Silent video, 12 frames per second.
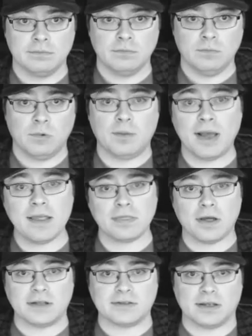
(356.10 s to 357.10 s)
Well, my
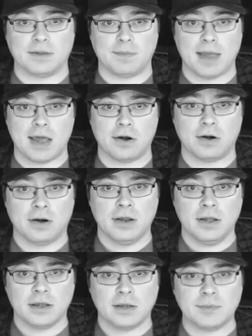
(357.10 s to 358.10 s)
thoughts on the matter
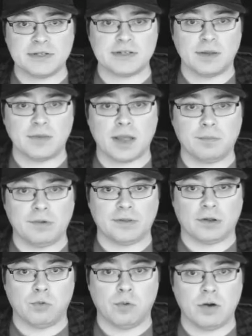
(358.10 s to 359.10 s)
can be summed up with
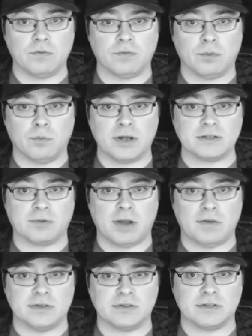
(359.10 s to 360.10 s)
a quote from Wes
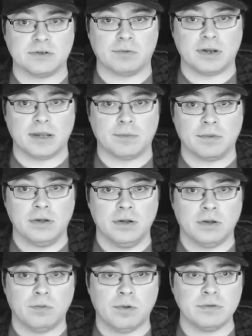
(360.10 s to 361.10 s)
Craven's Scream.
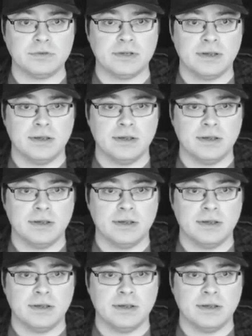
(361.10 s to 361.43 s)
Quote,